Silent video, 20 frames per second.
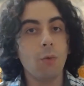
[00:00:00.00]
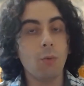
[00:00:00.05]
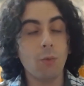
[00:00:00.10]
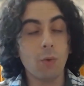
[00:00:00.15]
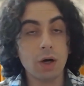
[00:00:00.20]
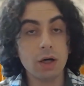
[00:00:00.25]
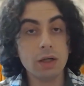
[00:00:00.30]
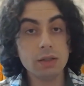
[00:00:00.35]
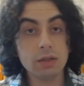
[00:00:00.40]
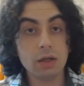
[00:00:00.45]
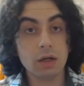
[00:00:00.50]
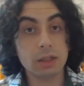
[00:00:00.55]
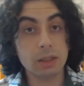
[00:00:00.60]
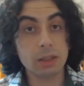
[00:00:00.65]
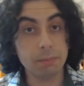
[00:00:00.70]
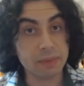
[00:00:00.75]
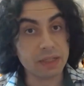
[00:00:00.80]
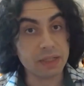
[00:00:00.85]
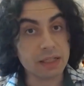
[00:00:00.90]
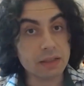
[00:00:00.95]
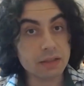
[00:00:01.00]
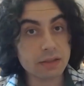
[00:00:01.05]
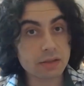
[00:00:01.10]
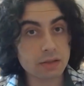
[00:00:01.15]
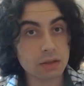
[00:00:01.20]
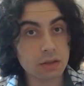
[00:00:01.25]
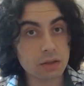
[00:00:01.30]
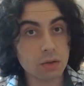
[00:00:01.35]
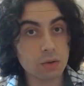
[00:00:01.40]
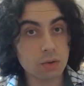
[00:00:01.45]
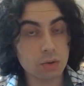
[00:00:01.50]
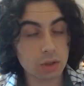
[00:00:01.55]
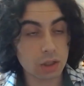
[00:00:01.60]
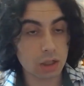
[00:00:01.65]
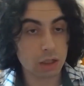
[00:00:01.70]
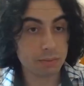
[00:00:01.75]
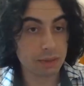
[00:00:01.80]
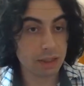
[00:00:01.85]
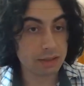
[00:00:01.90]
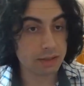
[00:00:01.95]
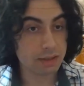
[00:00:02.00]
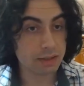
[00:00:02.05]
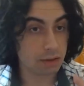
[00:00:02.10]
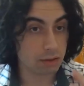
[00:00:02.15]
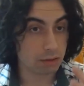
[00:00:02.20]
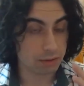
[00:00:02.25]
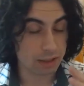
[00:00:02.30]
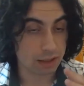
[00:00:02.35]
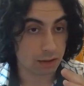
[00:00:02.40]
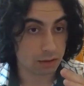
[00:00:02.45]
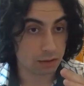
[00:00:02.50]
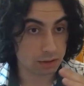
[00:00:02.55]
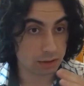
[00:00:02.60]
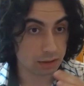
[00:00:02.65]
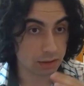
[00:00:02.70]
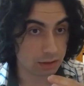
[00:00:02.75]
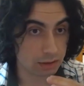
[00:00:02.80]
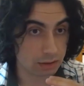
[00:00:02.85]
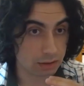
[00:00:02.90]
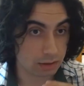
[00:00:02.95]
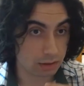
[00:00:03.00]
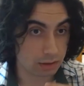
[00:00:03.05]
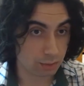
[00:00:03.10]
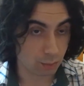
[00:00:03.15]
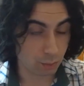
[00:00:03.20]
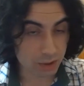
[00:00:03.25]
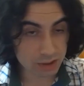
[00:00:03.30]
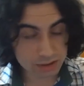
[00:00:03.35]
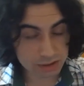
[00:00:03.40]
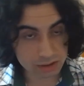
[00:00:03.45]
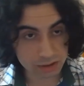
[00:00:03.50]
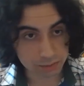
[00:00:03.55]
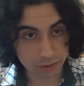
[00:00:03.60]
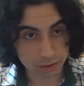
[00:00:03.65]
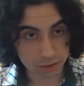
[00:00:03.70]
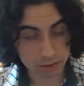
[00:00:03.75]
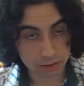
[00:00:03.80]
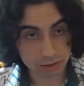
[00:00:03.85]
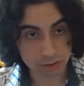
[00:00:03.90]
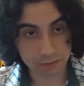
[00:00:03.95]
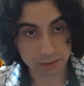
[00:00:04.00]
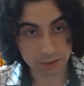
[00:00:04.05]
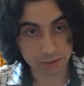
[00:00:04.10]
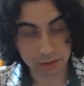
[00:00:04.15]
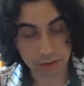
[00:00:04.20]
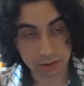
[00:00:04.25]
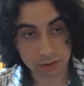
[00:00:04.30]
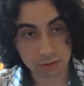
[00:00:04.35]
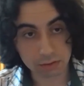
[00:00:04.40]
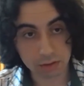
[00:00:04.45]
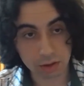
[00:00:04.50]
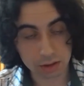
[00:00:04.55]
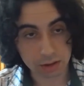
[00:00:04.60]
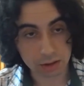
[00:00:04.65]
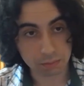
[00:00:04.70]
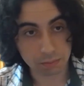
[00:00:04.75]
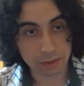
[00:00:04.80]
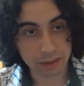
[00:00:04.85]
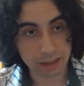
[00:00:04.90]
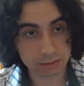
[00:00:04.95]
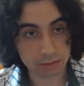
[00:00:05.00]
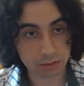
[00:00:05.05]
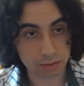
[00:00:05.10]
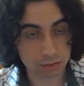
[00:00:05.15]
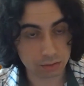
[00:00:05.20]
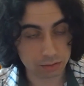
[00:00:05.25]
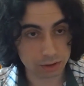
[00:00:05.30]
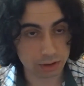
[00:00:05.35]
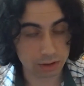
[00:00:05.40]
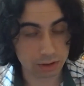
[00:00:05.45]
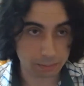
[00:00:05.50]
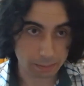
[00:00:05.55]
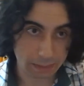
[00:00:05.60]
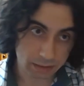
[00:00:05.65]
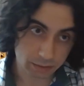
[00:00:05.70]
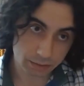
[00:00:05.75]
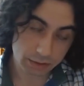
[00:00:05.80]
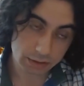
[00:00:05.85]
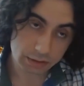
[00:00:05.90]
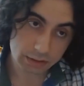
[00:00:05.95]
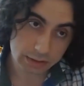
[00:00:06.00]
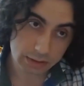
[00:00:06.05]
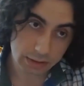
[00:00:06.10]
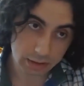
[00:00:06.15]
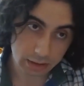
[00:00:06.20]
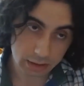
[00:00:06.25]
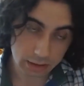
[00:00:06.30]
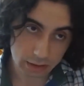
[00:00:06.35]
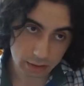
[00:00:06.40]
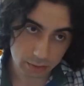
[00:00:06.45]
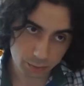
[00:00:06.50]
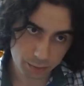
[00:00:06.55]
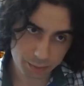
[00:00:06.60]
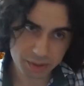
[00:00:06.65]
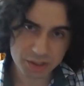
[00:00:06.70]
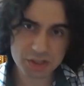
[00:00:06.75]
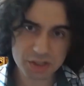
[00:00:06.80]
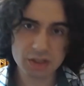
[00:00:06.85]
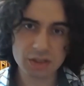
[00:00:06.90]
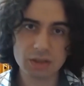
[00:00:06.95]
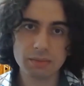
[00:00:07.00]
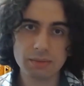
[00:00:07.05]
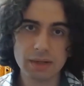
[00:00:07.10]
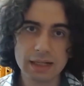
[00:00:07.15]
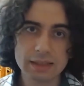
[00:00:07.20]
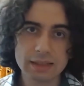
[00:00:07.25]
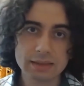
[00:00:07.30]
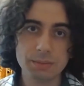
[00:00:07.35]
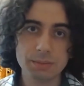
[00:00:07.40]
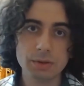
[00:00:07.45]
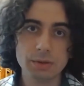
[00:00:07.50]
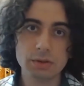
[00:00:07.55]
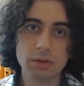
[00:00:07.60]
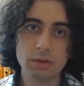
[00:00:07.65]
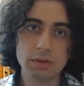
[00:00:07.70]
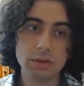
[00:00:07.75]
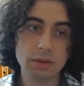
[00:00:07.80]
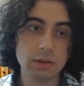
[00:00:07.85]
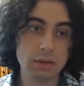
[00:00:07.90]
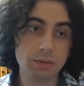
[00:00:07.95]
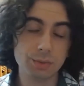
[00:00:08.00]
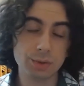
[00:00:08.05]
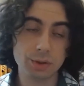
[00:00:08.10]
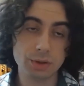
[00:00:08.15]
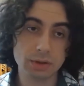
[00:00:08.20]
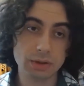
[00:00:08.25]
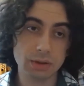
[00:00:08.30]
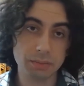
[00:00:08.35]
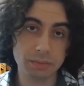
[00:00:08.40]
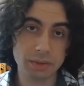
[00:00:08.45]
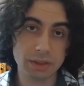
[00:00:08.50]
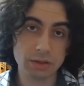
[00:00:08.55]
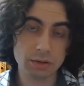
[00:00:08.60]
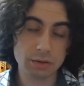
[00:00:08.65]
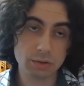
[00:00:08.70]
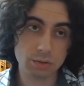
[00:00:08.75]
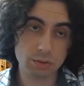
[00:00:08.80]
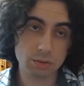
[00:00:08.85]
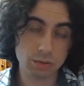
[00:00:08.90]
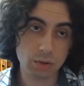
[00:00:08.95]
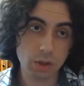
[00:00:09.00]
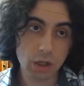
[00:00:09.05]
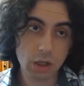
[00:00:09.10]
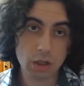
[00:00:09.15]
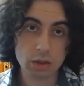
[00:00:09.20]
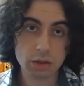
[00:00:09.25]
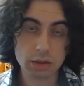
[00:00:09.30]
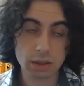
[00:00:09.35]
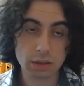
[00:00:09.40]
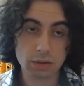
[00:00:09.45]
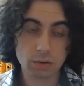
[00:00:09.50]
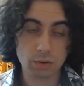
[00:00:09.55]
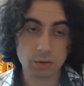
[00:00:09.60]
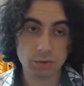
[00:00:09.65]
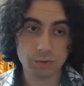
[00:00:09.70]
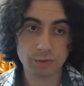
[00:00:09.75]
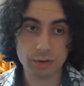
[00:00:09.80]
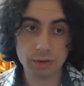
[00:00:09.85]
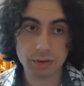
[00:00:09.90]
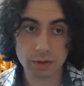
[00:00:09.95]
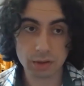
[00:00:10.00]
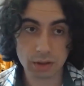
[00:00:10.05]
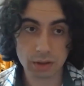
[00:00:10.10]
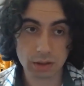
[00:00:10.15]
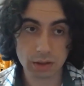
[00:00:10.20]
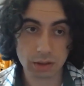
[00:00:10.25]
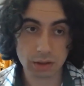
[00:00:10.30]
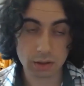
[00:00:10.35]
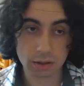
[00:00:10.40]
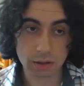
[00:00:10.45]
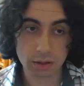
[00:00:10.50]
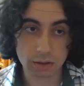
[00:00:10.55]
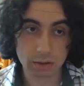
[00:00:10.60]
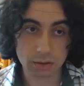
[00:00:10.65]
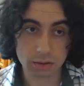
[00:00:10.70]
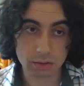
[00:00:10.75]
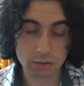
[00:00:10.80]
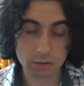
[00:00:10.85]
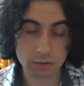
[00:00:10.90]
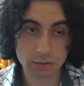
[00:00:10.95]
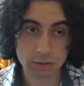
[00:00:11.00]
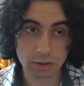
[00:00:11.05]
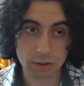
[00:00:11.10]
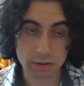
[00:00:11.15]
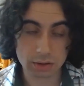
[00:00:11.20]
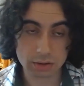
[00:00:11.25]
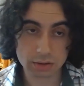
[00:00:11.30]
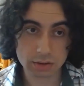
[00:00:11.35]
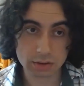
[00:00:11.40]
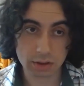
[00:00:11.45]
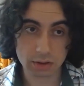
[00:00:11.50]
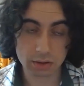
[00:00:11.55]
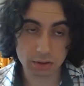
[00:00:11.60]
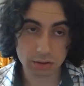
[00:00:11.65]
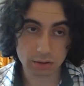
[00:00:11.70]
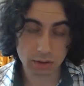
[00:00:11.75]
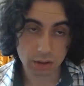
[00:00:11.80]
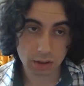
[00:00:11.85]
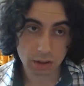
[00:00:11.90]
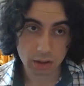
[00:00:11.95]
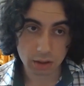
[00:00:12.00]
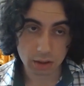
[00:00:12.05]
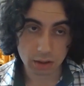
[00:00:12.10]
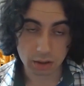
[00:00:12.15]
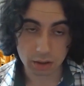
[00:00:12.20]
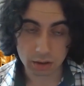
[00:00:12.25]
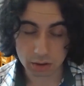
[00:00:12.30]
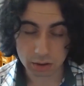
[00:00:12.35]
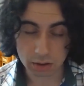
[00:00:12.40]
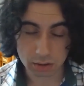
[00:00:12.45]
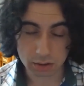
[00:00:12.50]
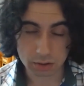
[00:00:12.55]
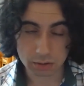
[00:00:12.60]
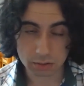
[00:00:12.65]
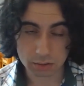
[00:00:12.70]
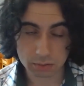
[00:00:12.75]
One are the Medes, who come and settle down in the western parts of the Iranian plateau near the mountains. We mentioned them last episode. It was the Medes who take over the southern uh,